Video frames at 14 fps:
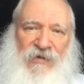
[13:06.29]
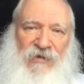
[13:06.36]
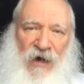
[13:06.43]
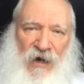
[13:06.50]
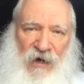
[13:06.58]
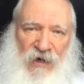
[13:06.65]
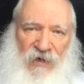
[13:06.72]

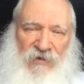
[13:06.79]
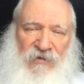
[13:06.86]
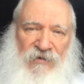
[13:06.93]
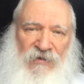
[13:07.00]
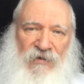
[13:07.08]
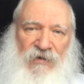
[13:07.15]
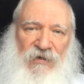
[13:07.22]

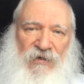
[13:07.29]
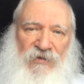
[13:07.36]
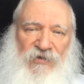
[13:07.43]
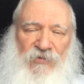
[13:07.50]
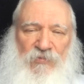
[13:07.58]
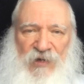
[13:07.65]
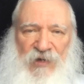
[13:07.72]
God
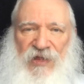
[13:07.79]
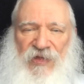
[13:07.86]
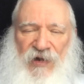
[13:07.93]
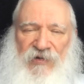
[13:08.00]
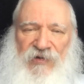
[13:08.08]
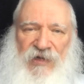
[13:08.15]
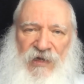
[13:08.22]
to be
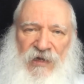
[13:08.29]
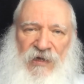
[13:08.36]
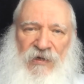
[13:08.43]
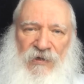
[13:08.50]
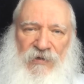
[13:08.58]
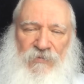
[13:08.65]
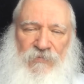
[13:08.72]
their king.